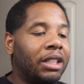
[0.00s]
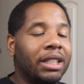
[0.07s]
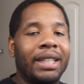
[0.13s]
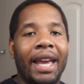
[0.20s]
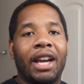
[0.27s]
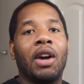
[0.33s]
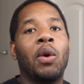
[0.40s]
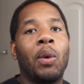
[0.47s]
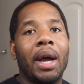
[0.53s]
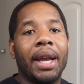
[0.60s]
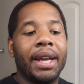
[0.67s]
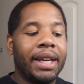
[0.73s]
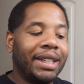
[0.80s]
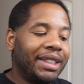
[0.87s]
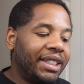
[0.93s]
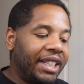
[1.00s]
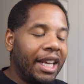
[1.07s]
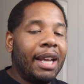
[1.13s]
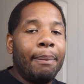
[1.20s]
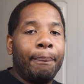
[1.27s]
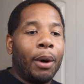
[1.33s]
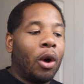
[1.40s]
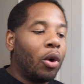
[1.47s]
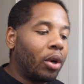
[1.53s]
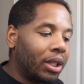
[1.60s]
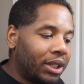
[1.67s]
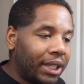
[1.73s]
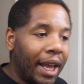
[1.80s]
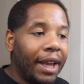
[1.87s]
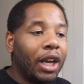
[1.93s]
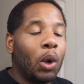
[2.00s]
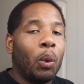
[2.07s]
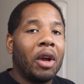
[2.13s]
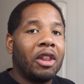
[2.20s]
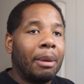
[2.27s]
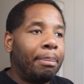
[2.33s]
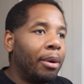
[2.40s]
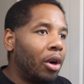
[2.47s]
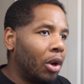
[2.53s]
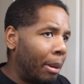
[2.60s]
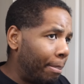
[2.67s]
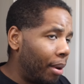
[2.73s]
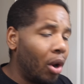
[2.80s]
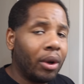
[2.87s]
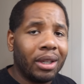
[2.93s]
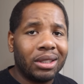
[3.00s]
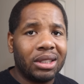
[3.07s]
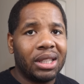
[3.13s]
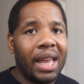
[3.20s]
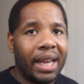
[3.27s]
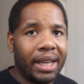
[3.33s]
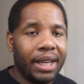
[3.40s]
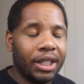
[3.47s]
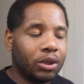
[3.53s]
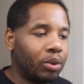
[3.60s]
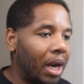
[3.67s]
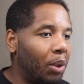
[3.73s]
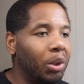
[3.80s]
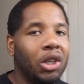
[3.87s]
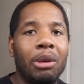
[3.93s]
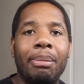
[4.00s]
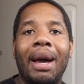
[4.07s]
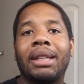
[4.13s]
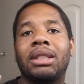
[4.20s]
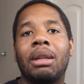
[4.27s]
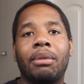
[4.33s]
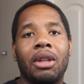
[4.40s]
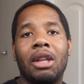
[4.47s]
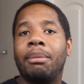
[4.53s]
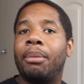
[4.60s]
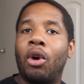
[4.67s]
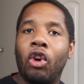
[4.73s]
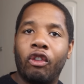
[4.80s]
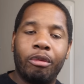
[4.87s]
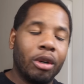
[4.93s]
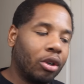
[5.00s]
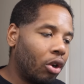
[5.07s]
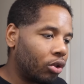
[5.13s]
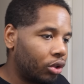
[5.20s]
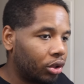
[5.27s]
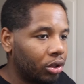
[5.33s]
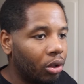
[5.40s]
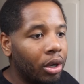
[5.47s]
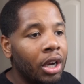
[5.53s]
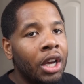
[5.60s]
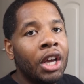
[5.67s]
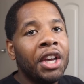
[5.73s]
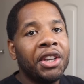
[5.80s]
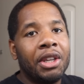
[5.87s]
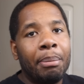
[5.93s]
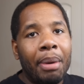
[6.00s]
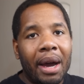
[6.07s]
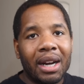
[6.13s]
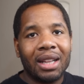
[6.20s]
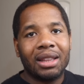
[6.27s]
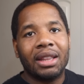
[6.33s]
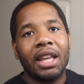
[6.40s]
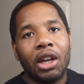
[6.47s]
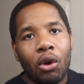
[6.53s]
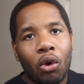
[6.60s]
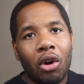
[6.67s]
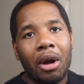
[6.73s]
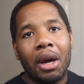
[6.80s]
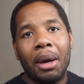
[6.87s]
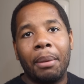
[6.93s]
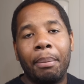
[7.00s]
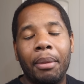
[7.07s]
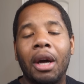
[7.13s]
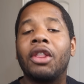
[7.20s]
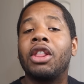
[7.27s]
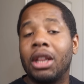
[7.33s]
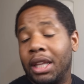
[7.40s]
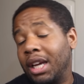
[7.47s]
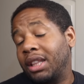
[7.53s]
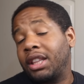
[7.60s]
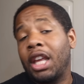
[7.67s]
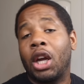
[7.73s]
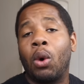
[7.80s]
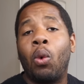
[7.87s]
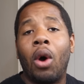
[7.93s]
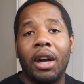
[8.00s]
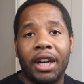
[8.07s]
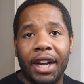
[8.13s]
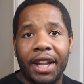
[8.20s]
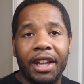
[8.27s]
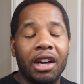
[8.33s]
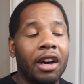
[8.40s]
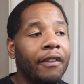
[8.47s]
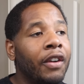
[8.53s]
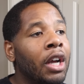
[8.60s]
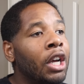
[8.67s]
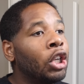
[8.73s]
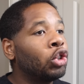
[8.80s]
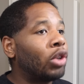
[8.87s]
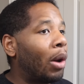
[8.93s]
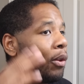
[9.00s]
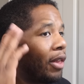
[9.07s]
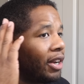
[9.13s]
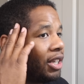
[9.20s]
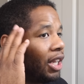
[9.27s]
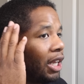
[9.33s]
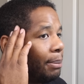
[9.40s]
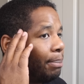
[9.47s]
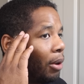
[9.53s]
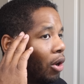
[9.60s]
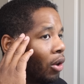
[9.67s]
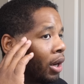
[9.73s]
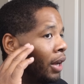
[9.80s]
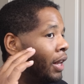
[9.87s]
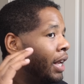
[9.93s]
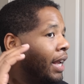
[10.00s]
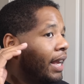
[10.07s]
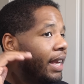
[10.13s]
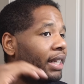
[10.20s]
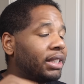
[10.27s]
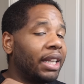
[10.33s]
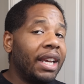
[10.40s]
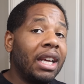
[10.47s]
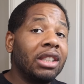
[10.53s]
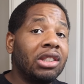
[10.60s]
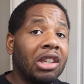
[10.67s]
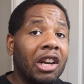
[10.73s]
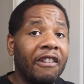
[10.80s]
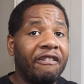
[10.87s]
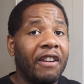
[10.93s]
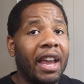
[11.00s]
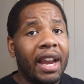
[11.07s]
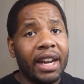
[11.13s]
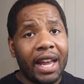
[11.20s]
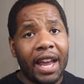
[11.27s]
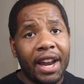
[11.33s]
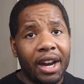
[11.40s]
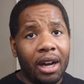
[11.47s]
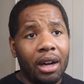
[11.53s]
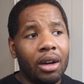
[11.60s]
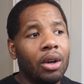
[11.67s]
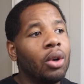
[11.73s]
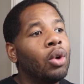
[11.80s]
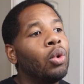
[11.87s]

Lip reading: to take away. Debulk, take away the bulk. Bulk is thickness, right? When you buy something in bulk from the grocery store, you're buying a thick or a thick quantity of. So I want to debulk. It's easier to fade hair